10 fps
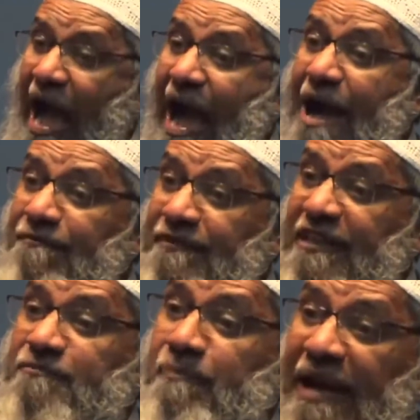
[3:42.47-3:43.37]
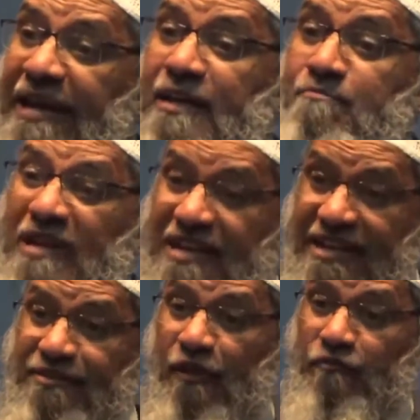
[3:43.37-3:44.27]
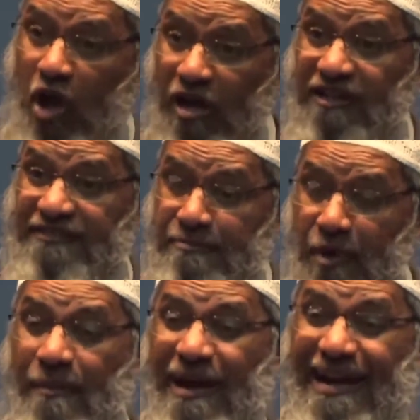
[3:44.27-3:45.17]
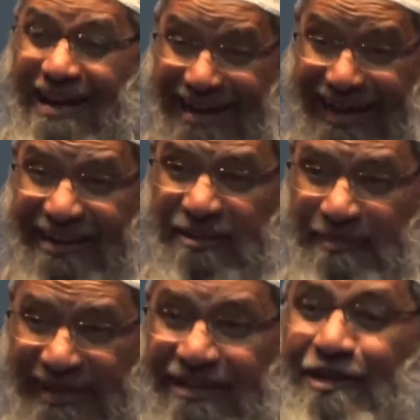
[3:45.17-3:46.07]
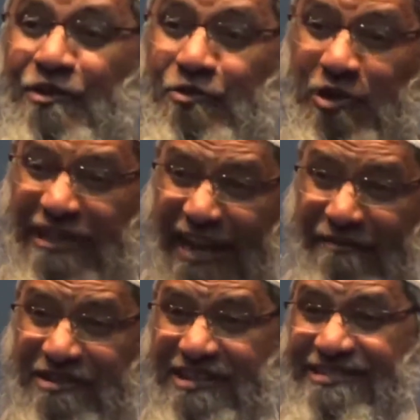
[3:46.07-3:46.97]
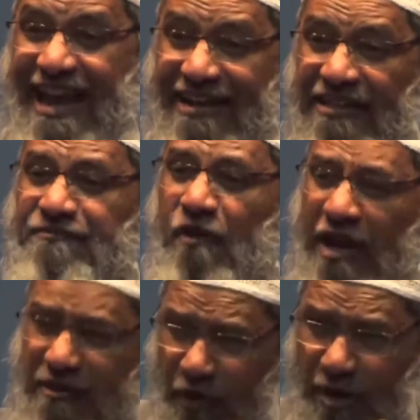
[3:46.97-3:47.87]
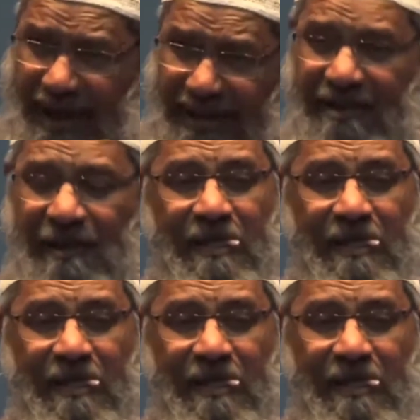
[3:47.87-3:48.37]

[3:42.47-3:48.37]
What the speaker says: after spending millions of dollars in propaganda against me through television channels for his vote bank,